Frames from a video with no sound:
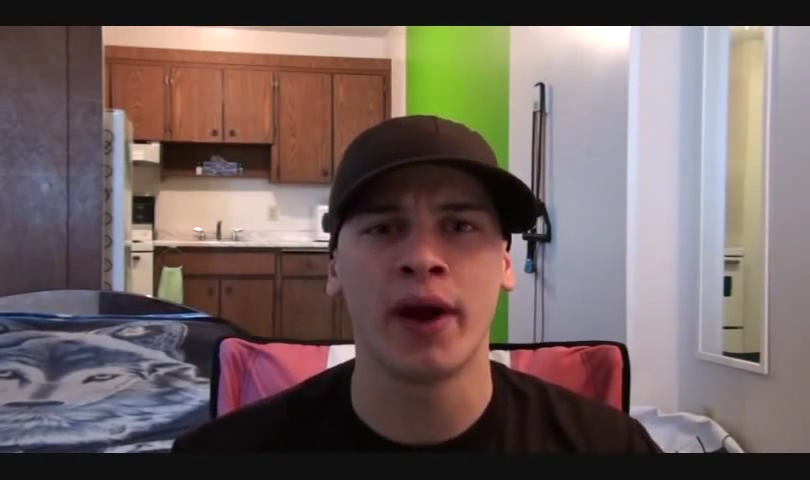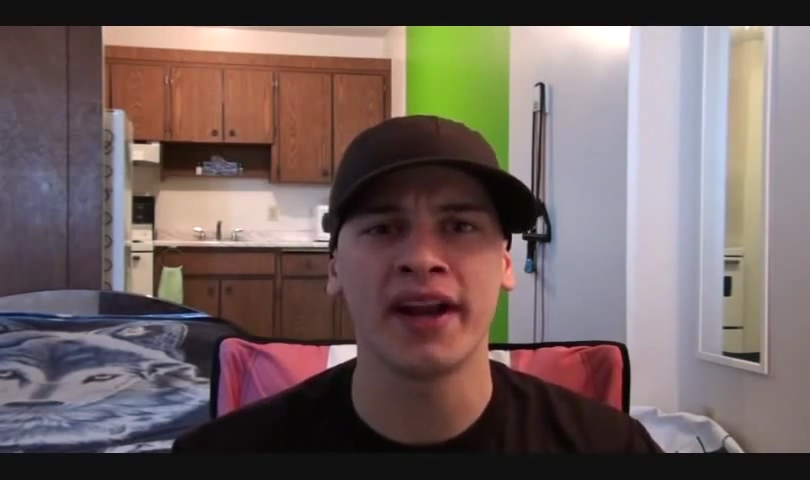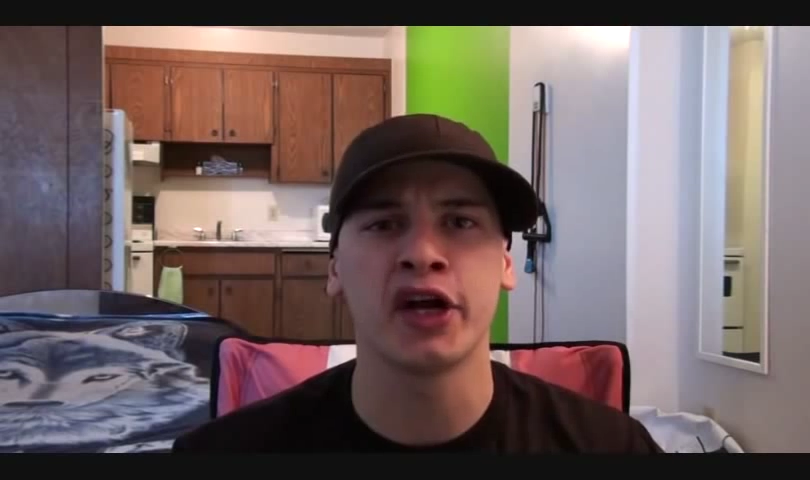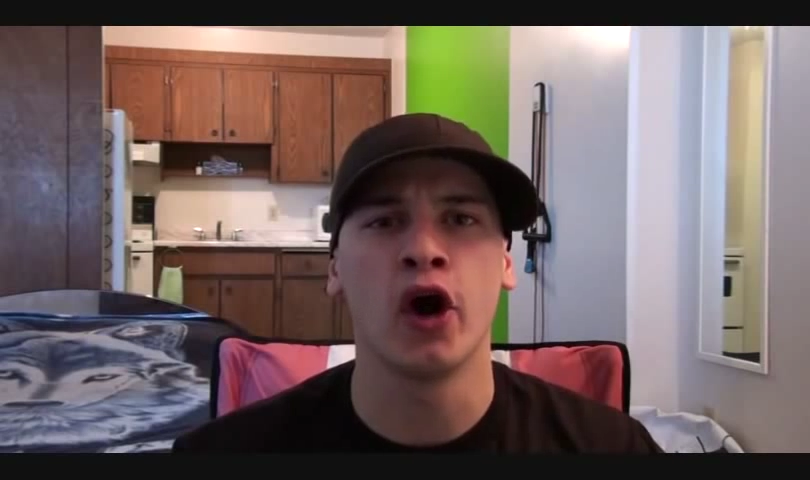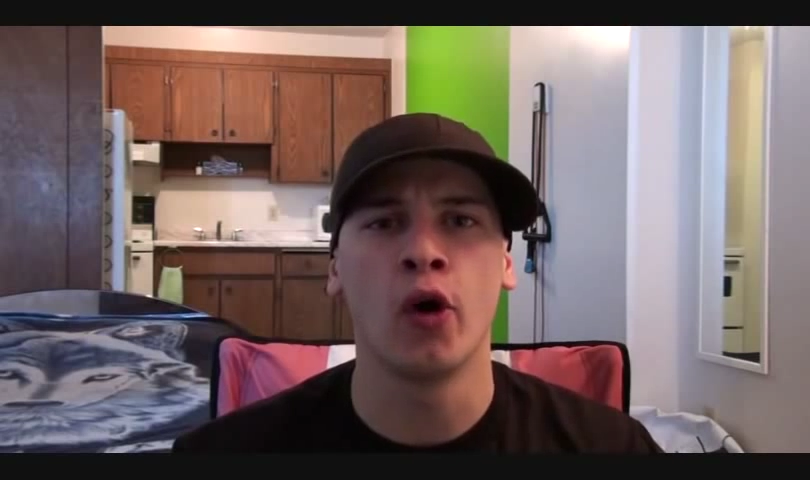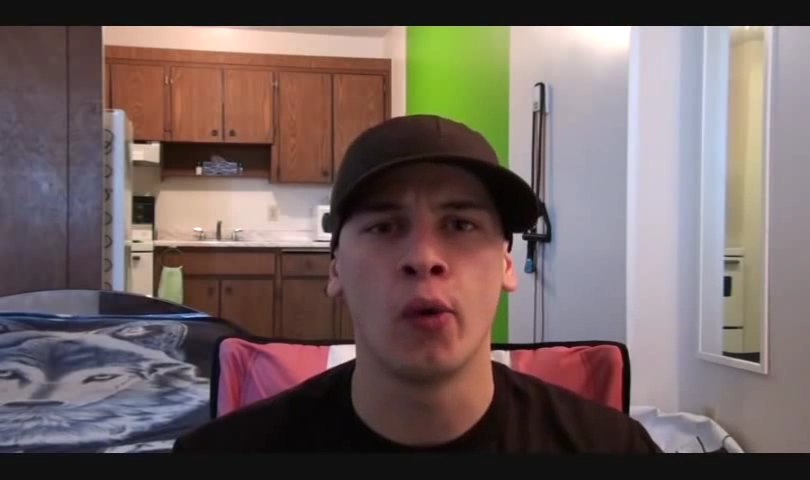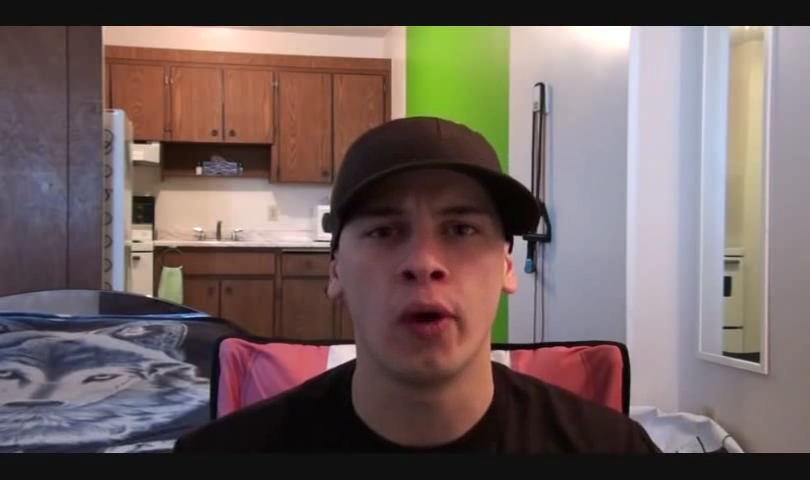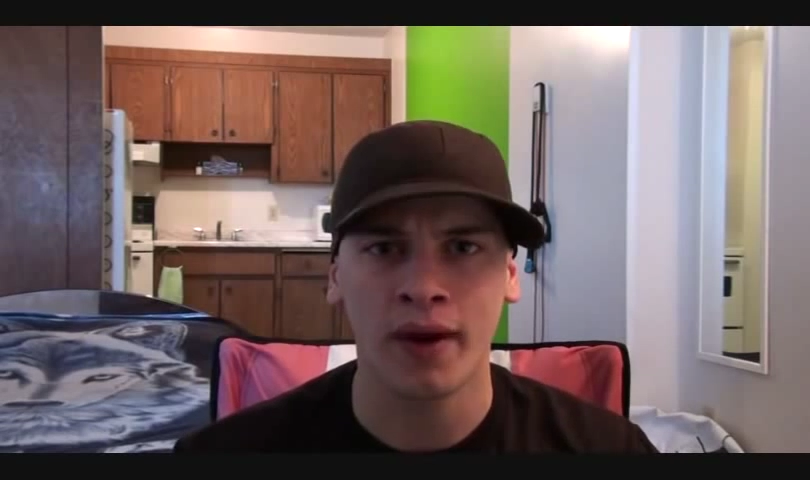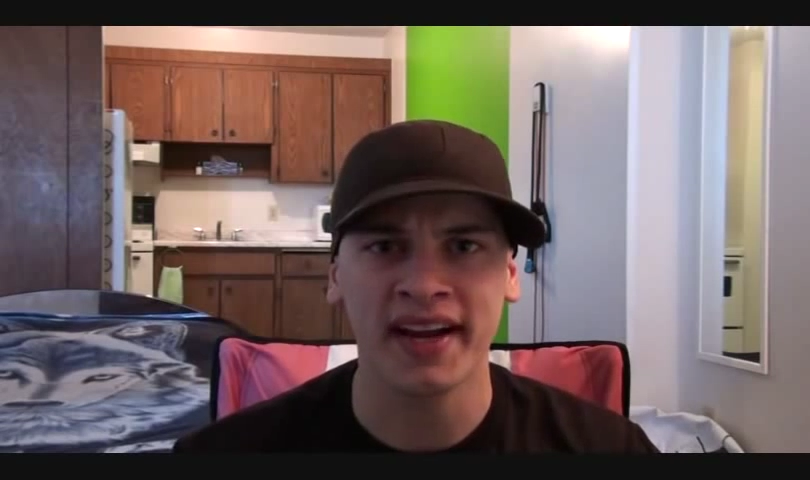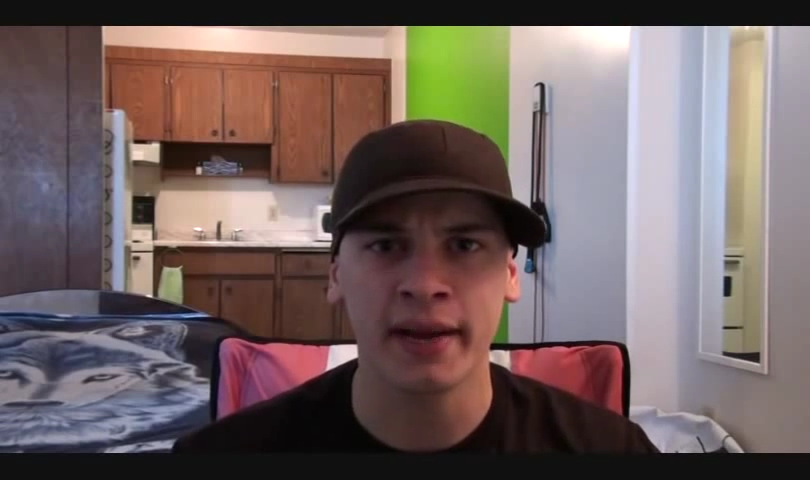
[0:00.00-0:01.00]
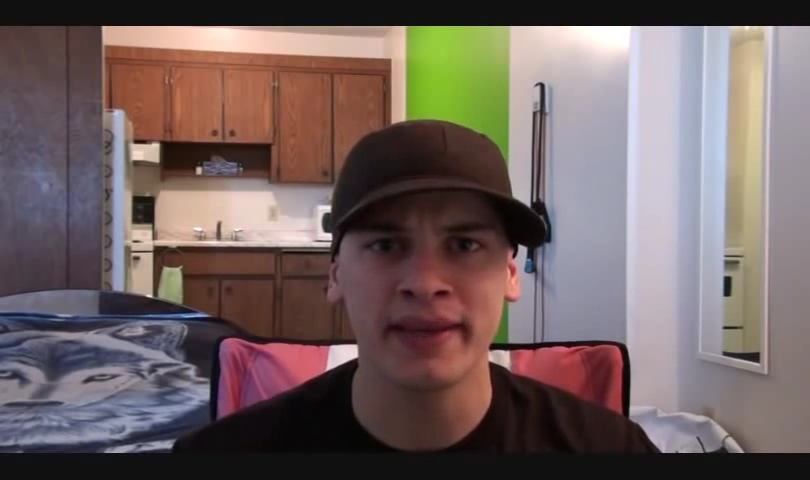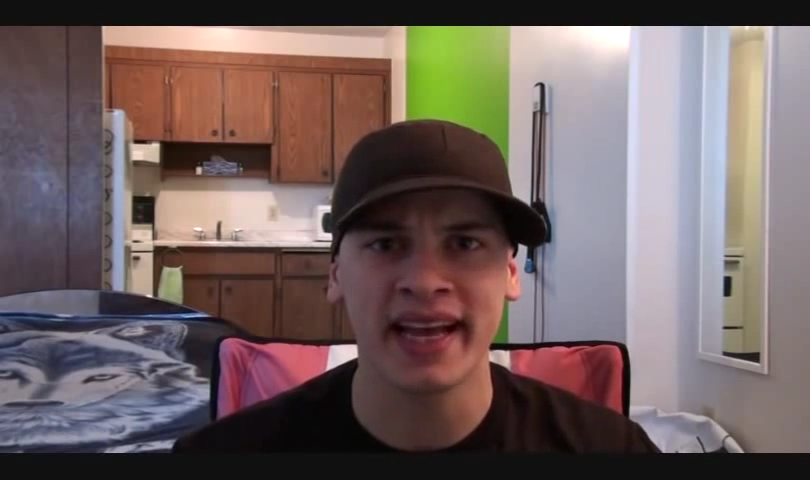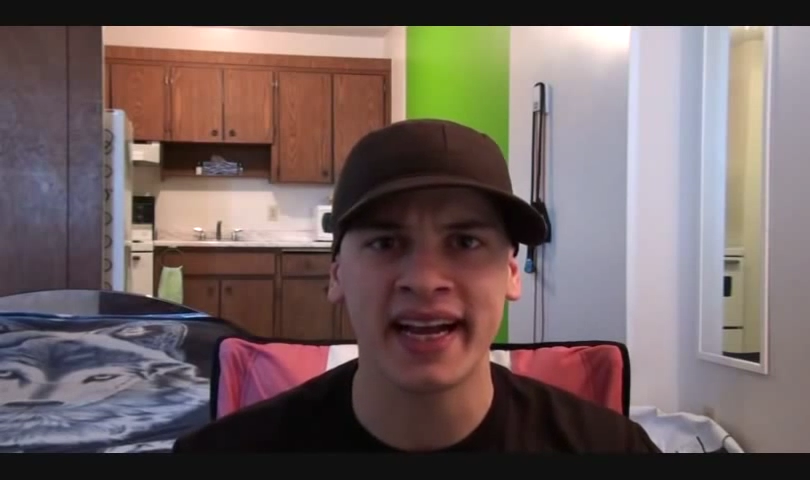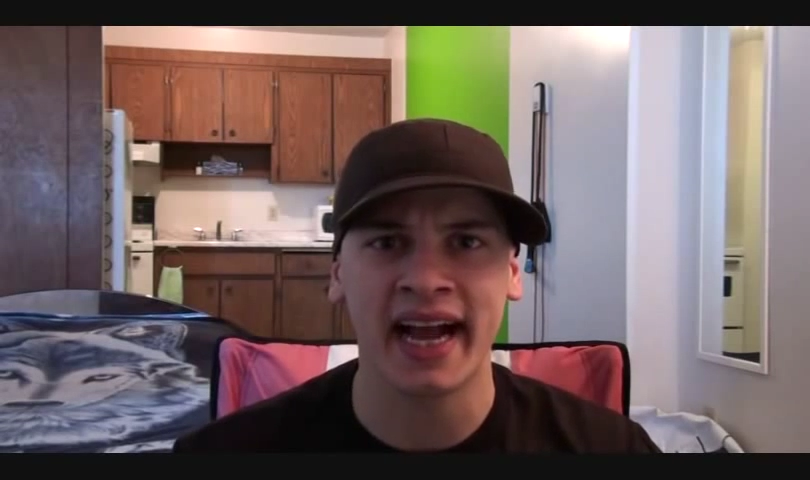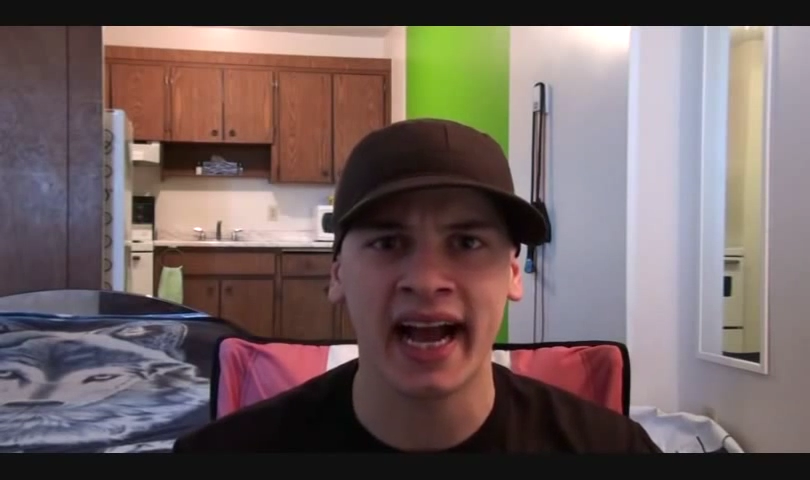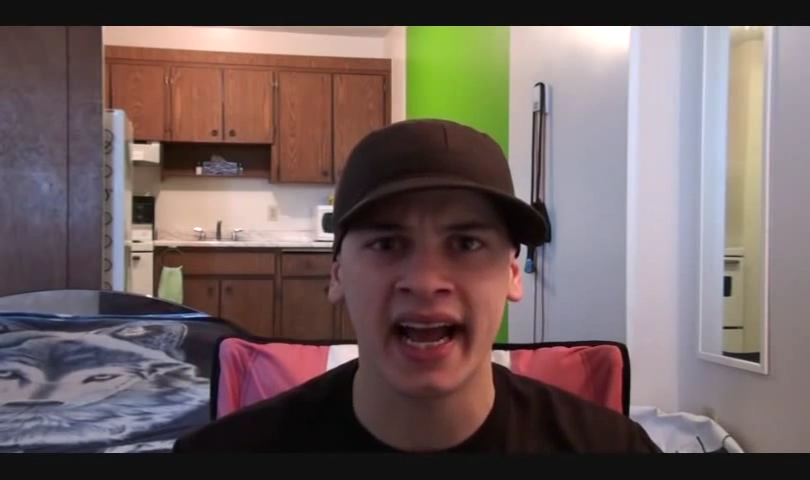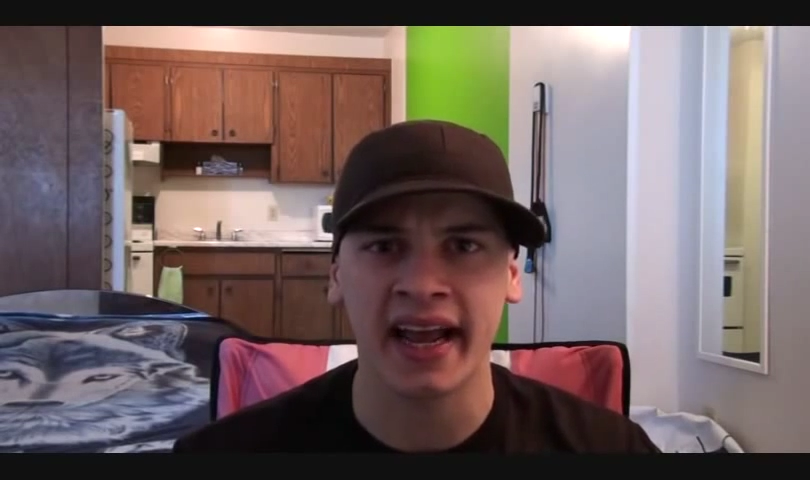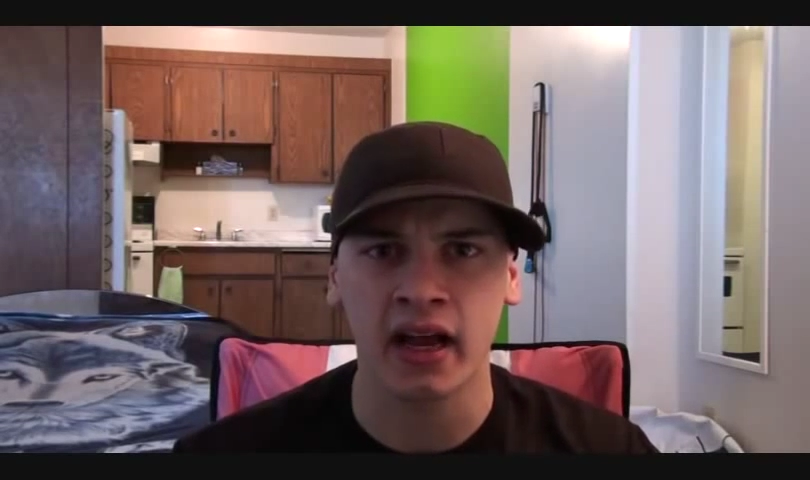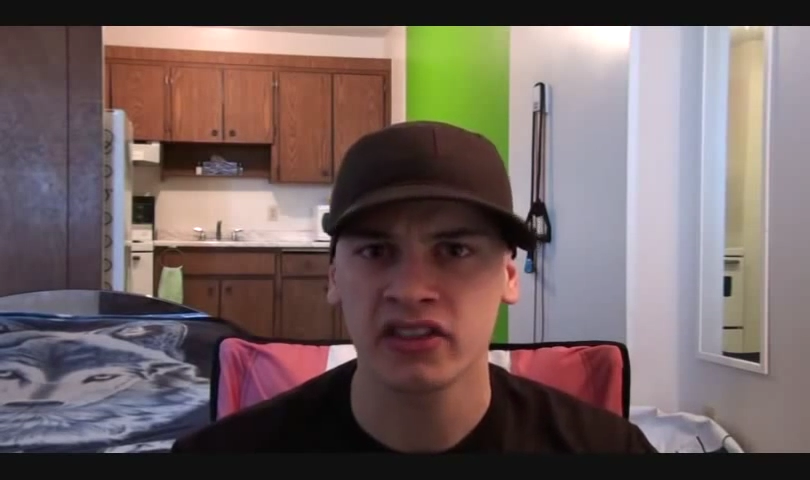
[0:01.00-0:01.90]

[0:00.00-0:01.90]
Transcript: way to go. Why you gotta be that guy?